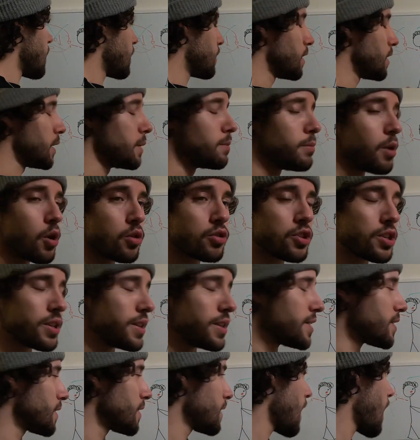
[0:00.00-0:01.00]

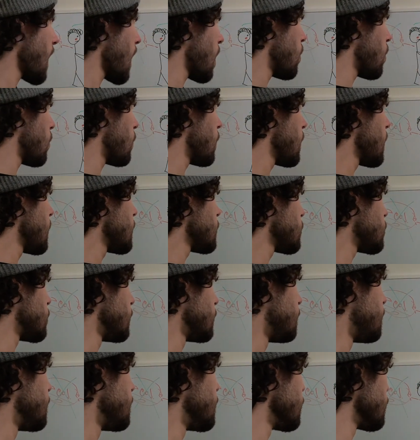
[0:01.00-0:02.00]
emotions and how she
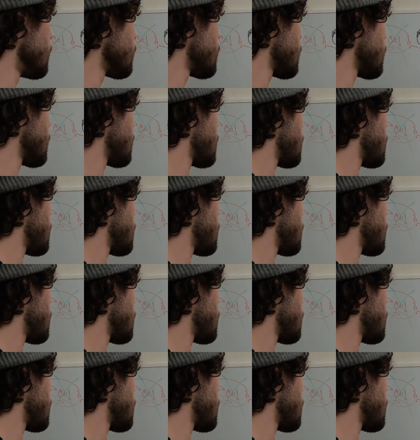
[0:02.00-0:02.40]
feels, and